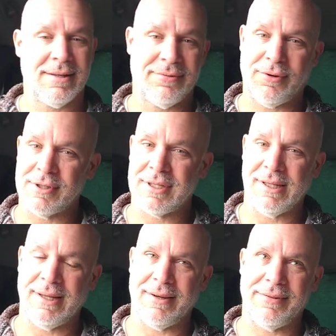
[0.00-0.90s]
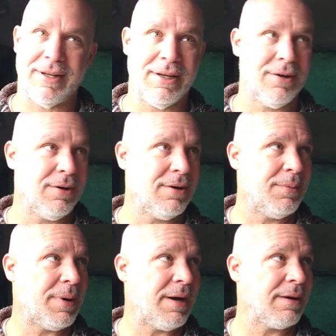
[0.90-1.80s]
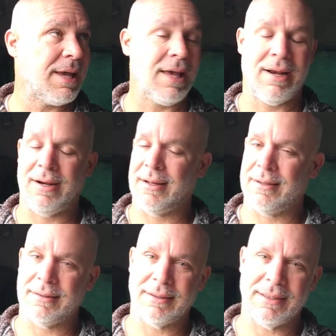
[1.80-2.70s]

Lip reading: unfortunately a video about Canada.